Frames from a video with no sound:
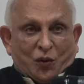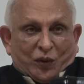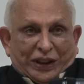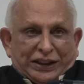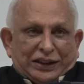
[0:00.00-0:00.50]

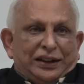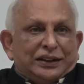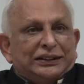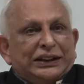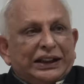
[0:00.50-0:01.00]
While
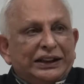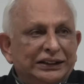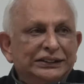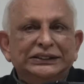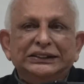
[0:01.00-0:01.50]
the
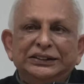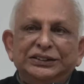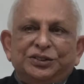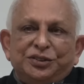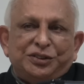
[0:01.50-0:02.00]
energy
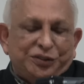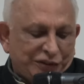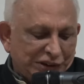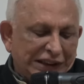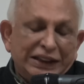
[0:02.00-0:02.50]
is used
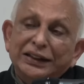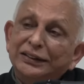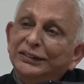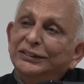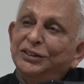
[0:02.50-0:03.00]
for
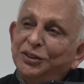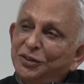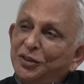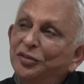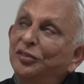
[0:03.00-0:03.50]
light, it's
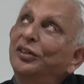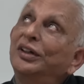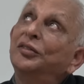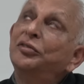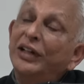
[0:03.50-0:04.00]
used
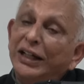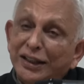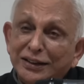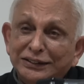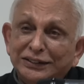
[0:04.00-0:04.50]
for
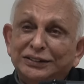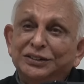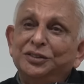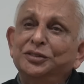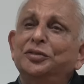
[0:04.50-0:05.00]
fans,
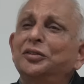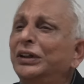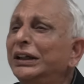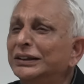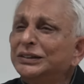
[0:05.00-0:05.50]
it's used for
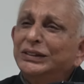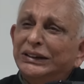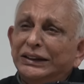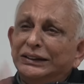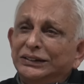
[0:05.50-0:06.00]
various
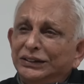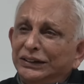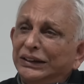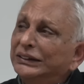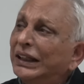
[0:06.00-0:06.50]
things.
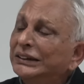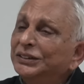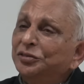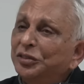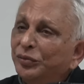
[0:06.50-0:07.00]
The
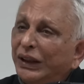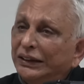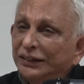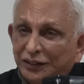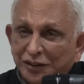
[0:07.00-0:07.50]
touch of a
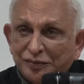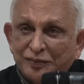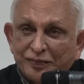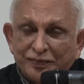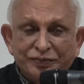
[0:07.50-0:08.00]
button,
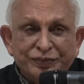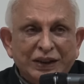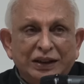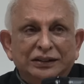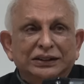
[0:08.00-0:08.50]

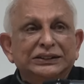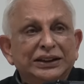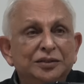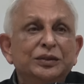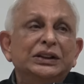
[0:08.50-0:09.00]
the
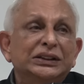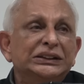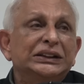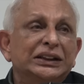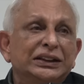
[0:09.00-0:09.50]
same
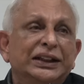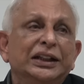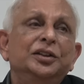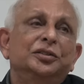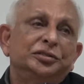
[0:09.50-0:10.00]
energy can
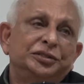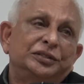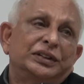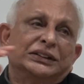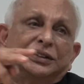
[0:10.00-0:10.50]
kill you if
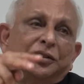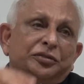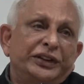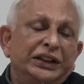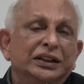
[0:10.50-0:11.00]
you touch
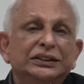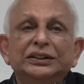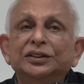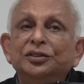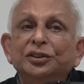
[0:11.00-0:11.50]
your
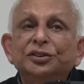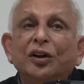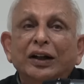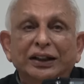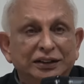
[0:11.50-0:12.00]
fingers into the
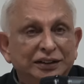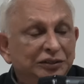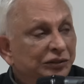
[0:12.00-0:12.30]
socket.